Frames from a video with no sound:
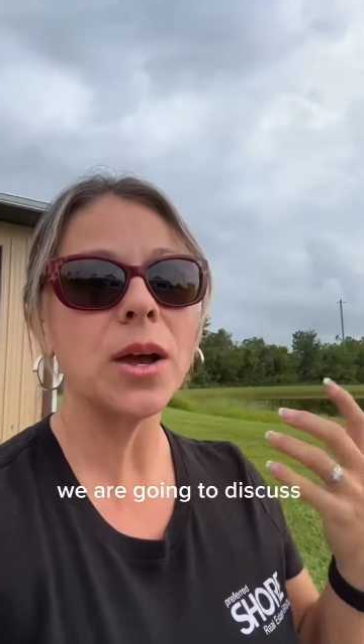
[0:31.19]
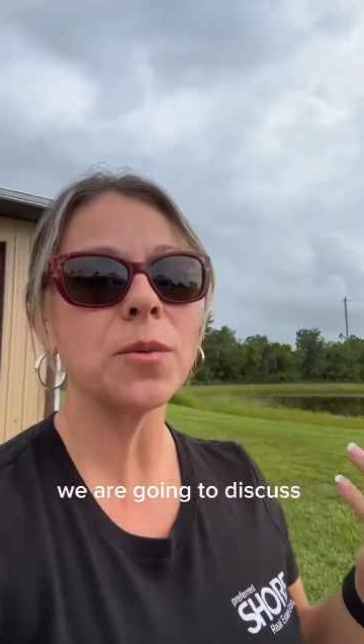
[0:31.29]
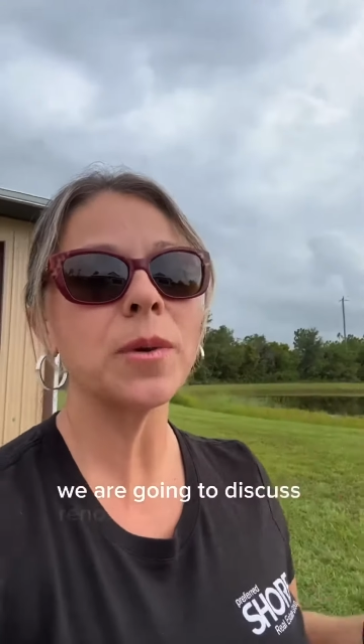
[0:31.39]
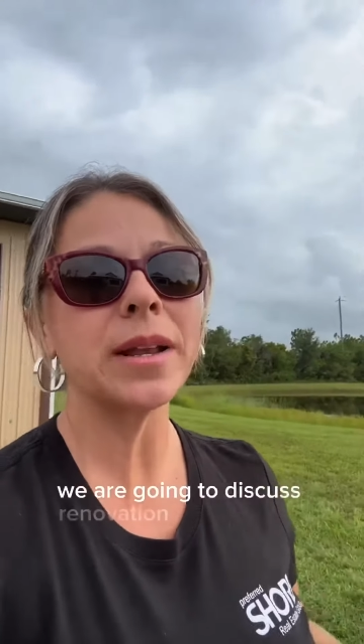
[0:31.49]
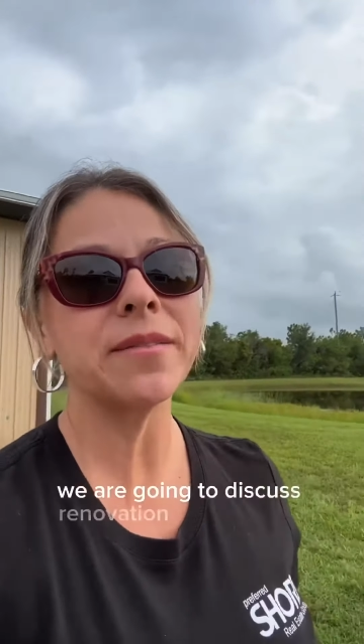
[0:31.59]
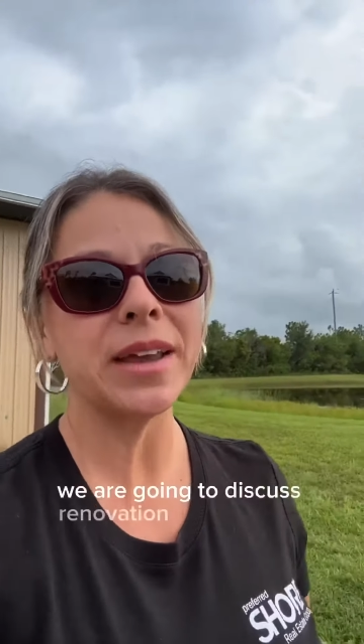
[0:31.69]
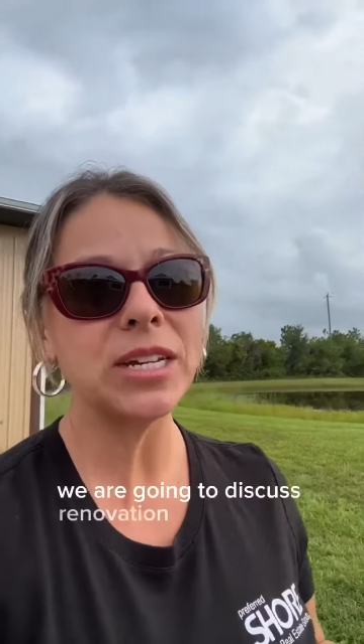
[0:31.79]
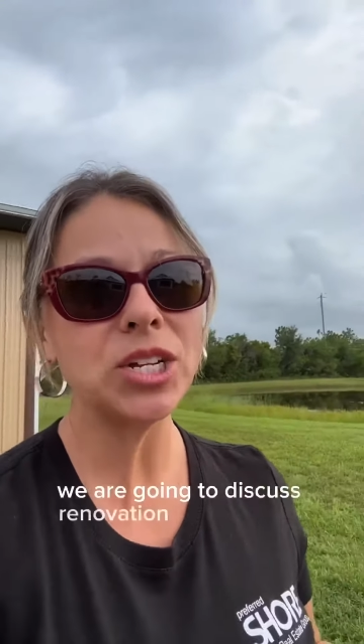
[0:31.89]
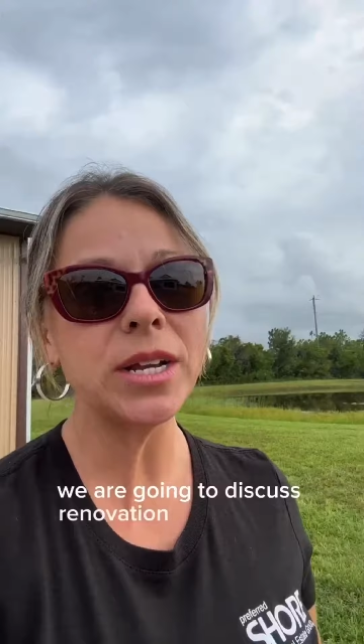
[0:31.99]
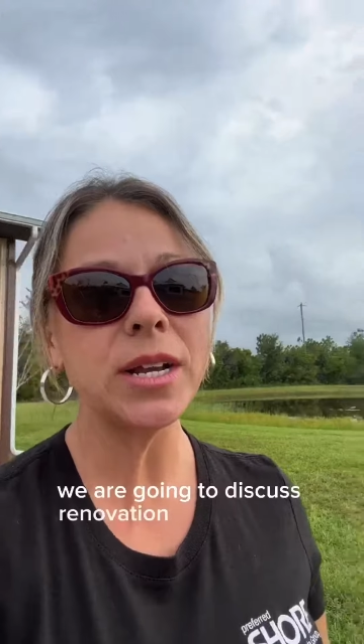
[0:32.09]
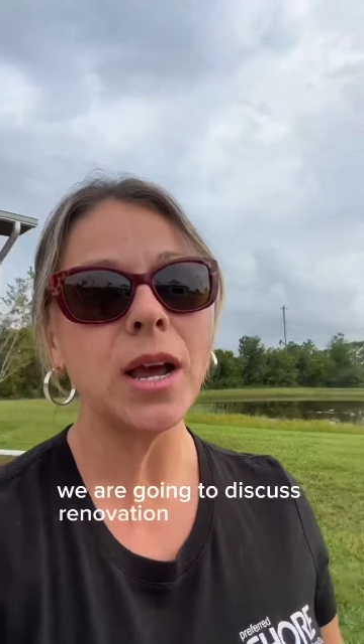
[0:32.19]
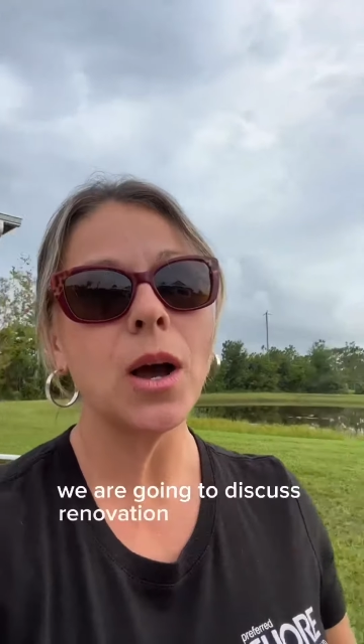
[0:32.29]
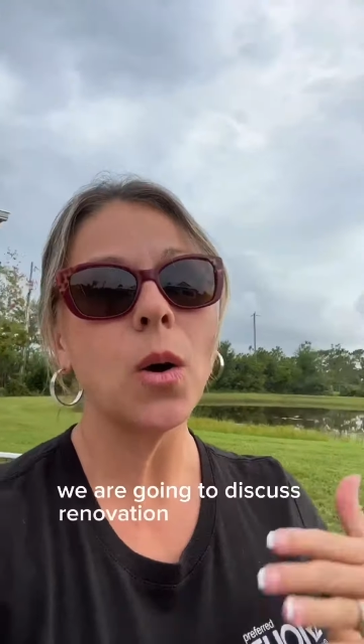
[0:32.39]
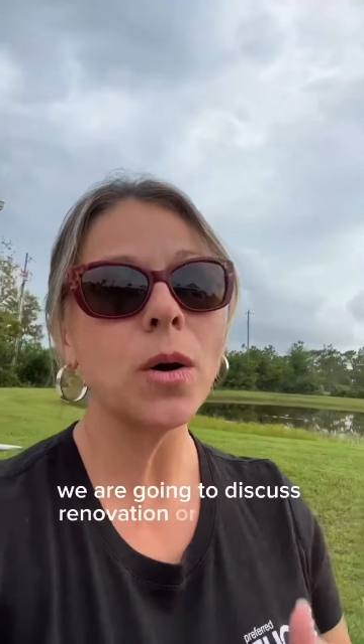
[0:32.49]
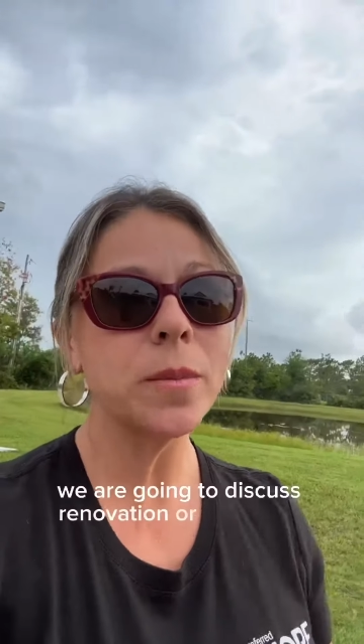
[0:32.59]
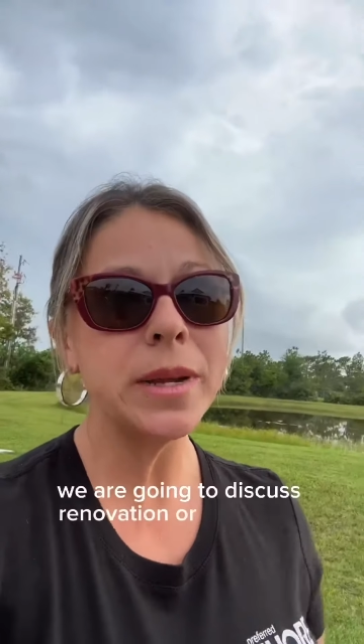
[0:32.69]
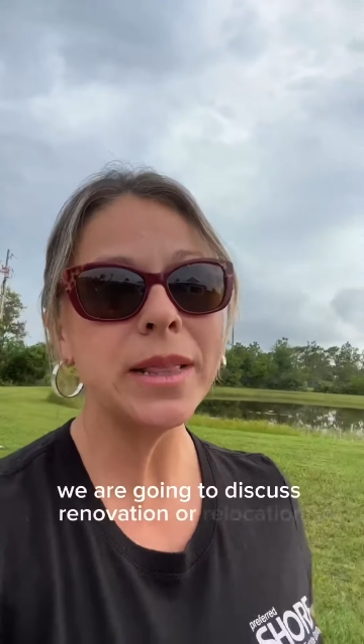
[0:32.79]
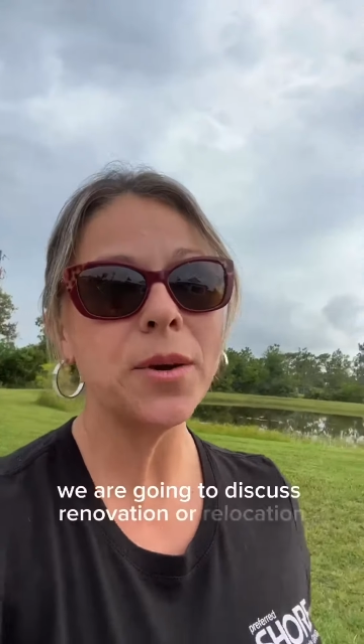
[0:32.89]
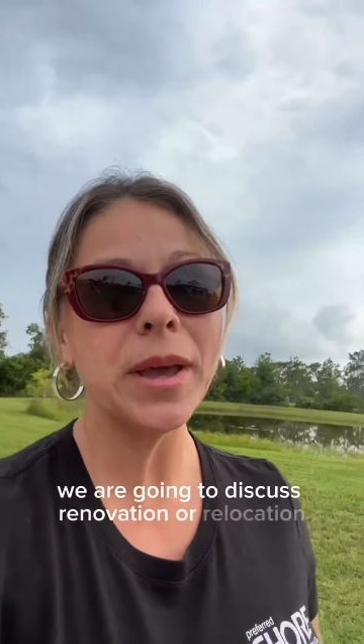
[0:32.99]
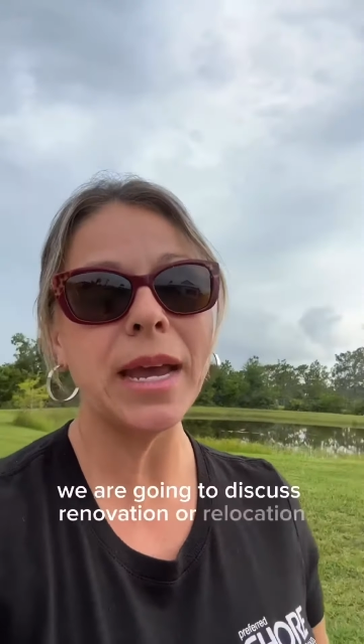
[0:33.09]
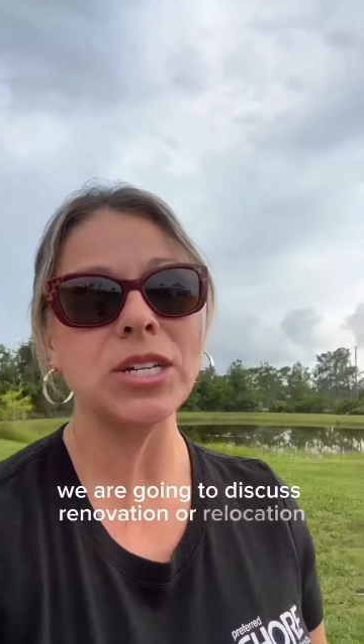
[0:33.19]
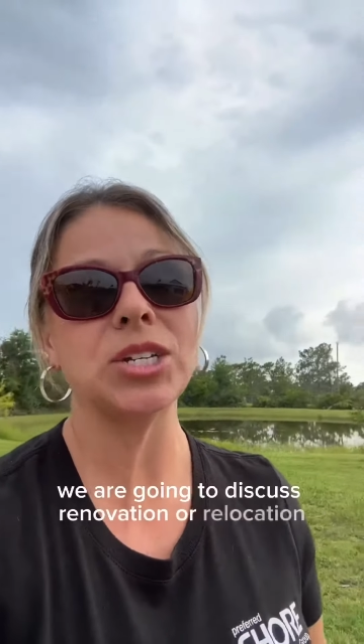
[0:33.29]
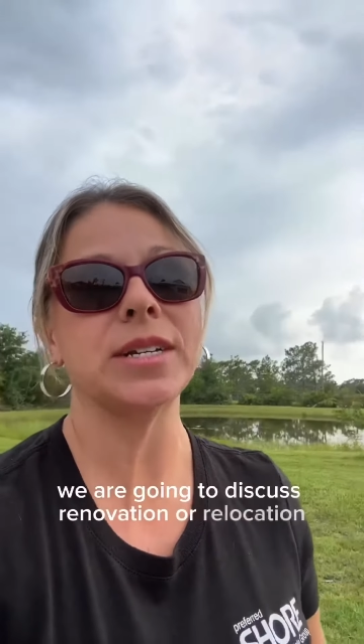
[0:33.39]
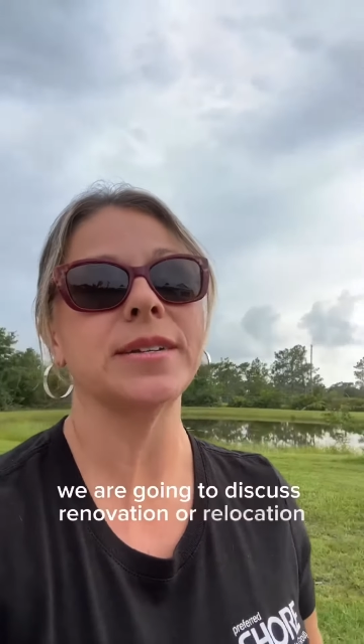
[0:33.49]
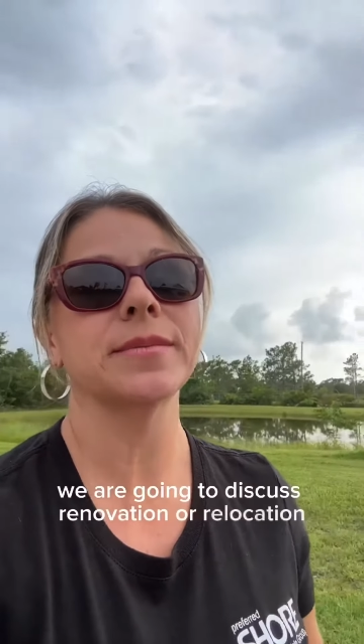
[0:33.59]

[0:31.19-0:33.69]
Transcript: renovation or relocation.